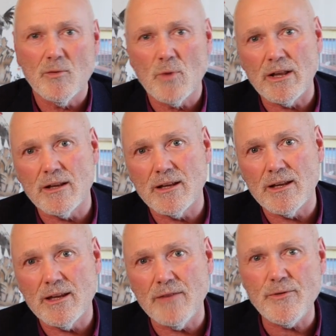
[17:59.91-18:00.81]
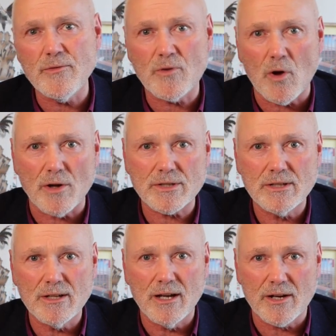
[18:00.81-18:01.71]
Well, if you've got
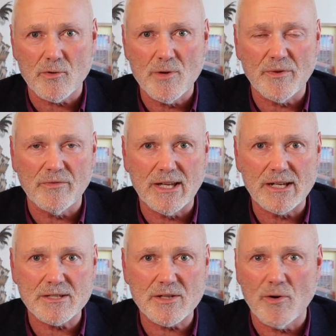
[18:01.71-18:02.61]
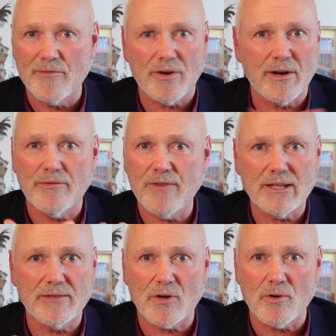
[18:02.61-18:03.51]
a group of leaders who are very
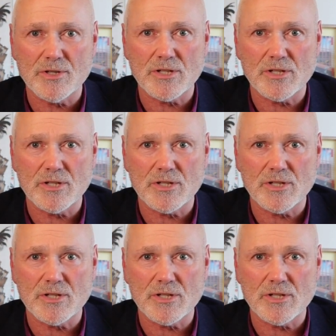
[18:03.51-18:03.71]
effective across